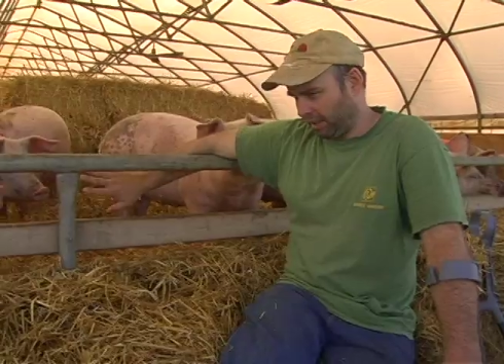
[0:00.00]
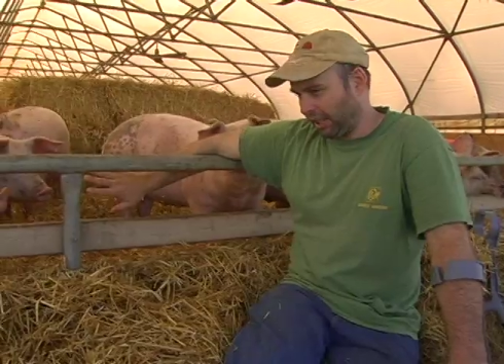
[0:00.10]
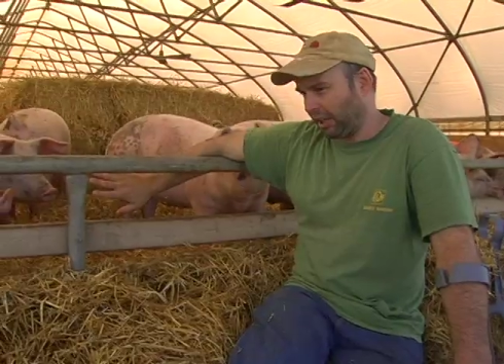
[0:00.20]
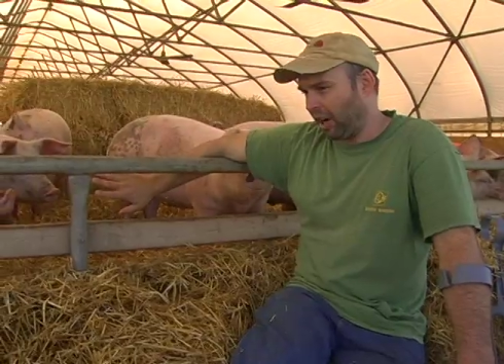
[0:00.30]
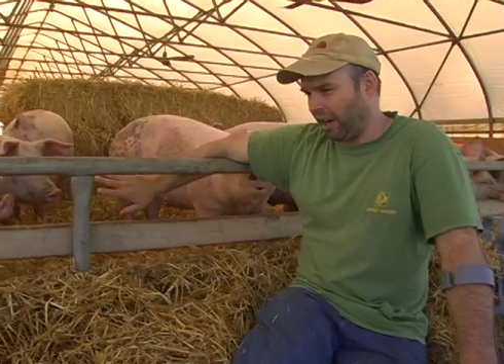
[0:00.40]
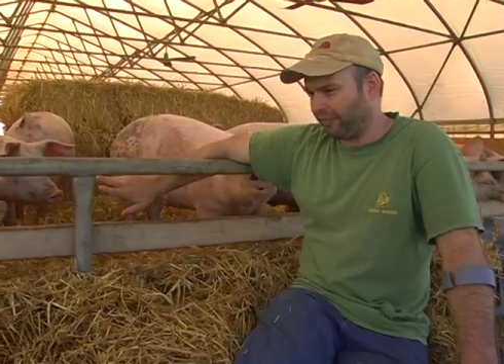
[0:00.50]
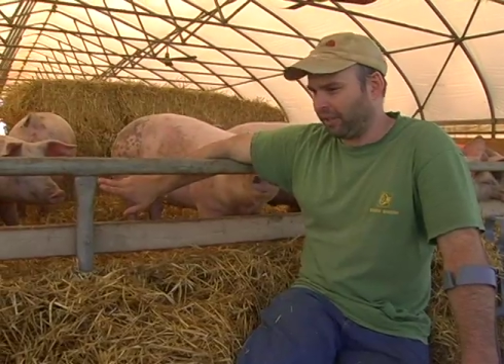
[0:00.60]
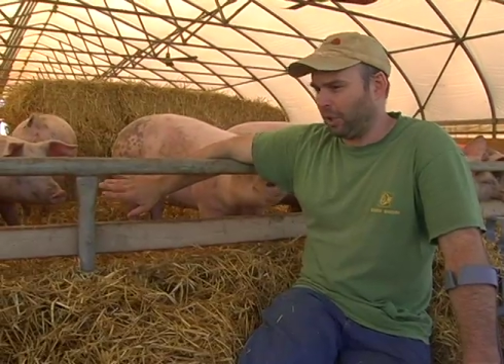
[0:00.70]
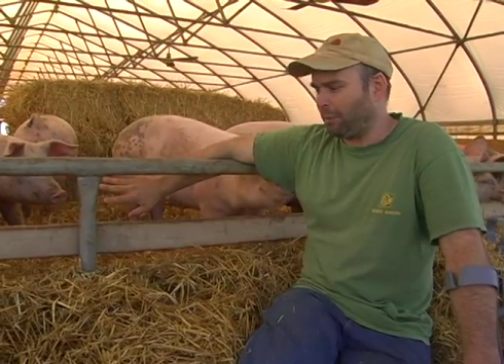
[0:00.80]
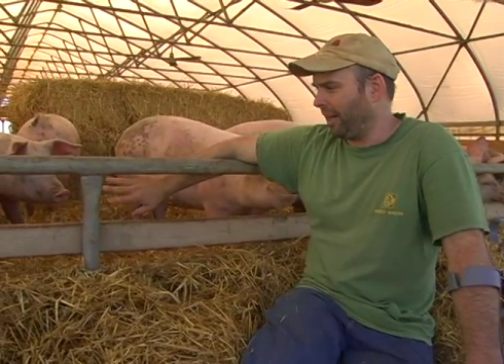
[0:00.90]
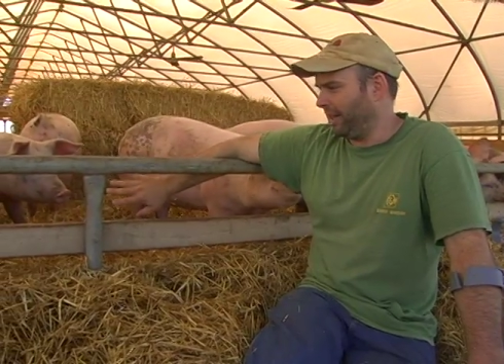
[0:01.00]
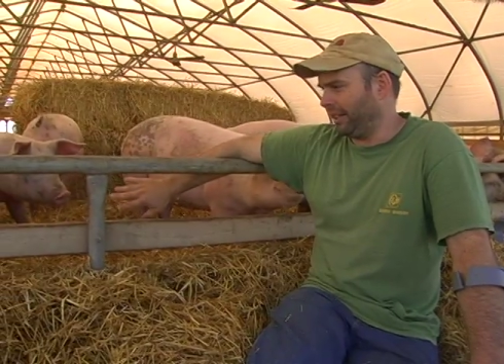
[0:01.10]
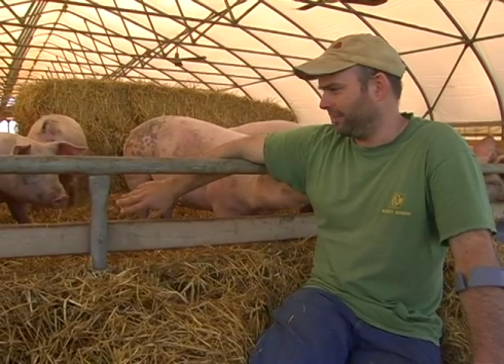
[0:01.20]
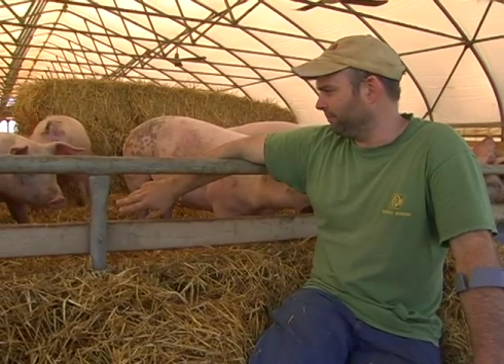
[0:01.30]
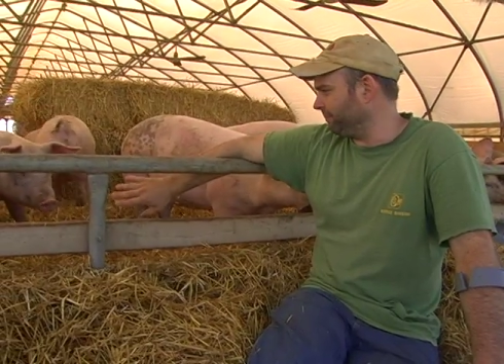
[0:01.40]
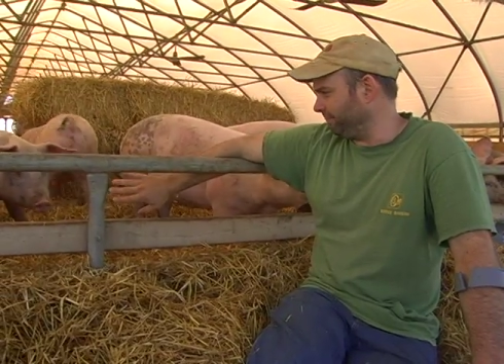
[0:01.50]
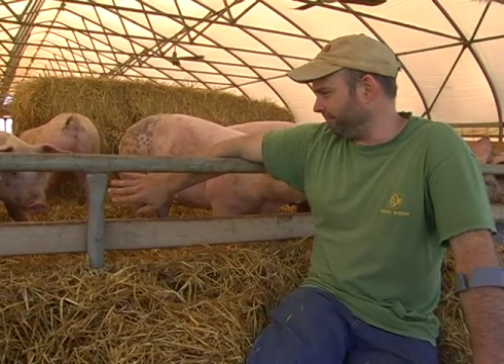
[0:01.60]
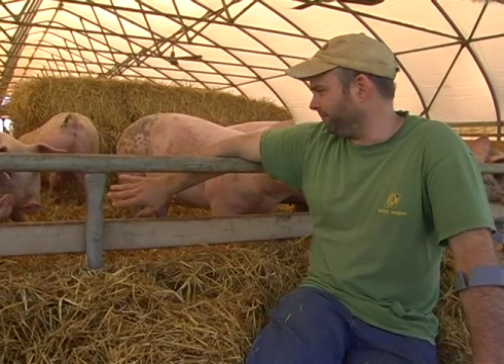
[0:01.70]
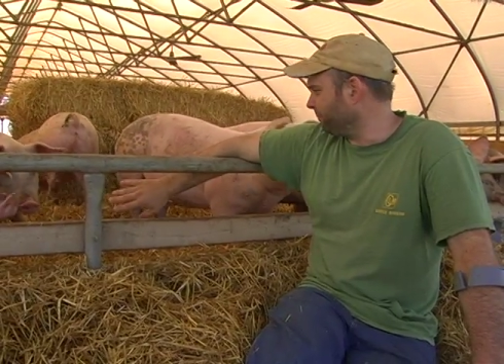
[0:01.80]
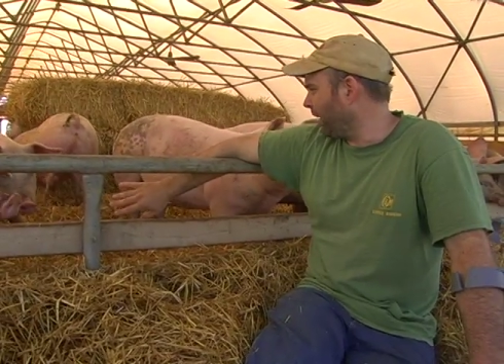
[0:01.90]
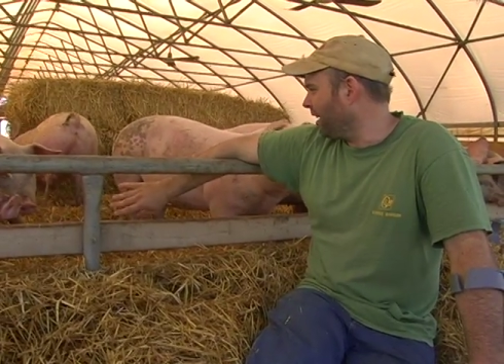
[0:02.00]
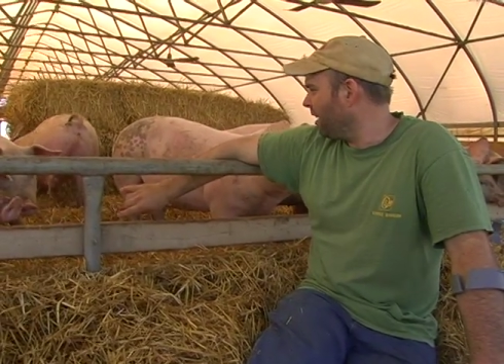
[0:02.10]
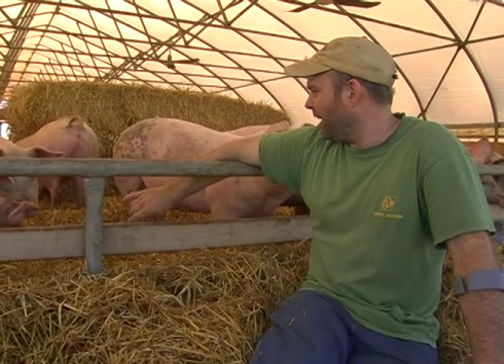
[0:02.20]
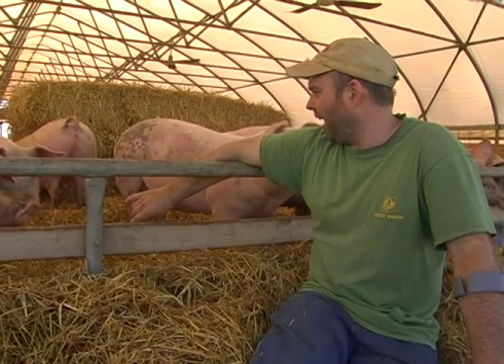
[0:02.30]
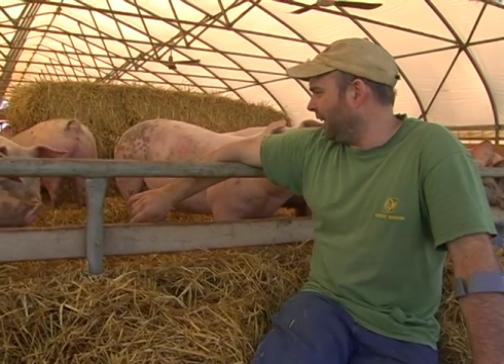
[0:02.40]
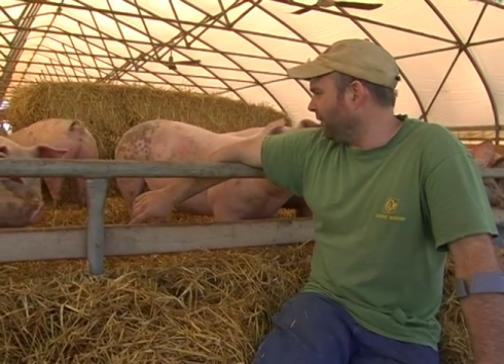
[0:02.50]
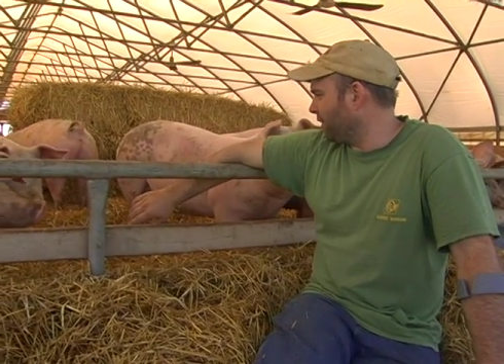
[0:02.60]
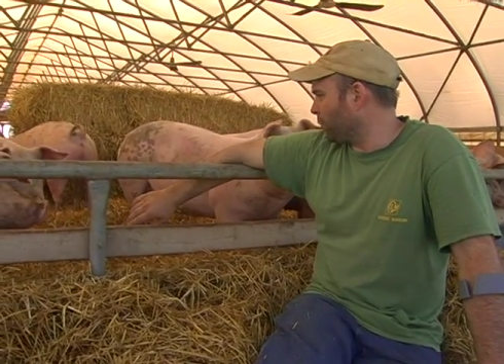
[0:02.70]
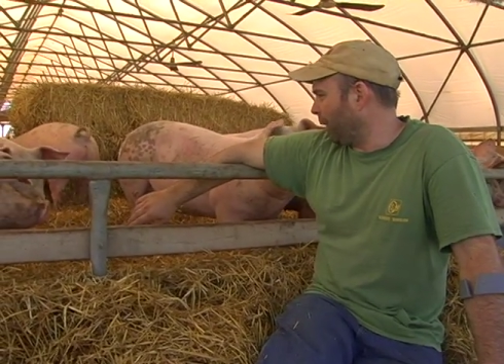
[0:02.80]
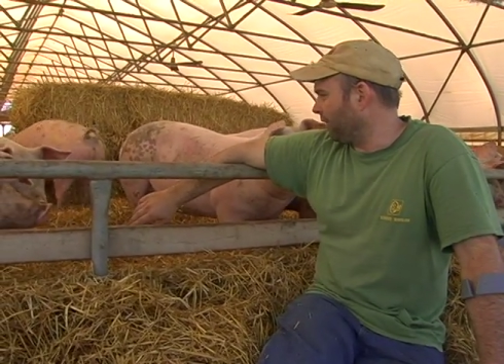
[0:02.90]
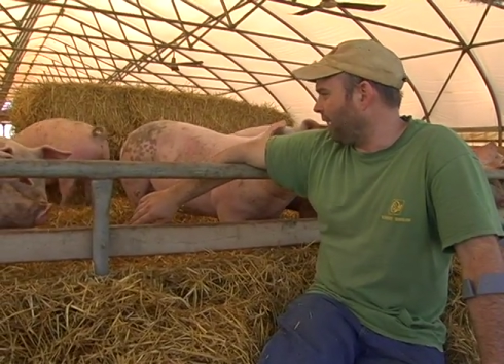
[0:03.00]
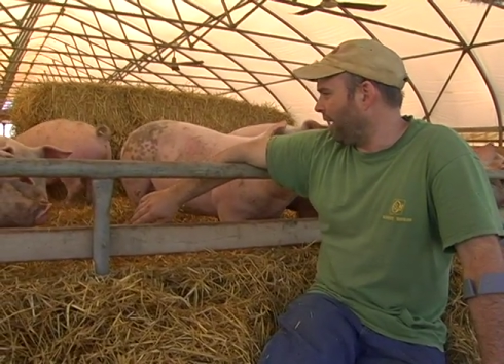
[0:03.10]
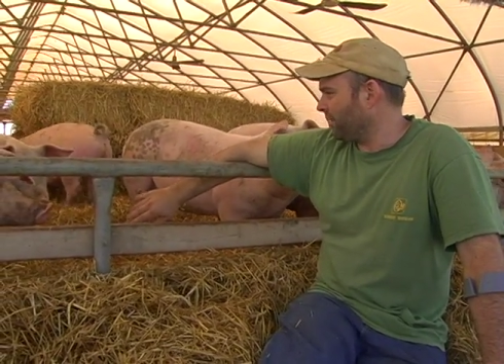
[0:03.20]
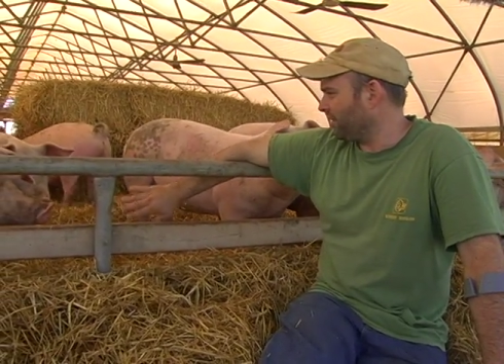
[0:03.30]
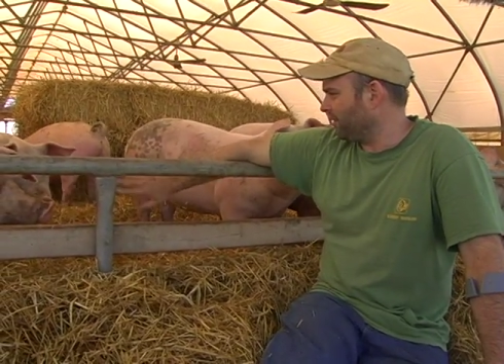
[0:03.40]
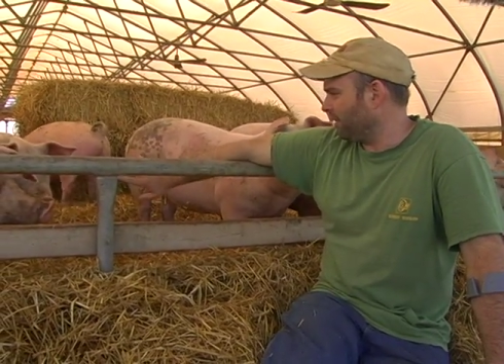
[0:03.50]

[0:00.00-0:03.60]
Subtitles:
kick off tail biting and even just weight loss.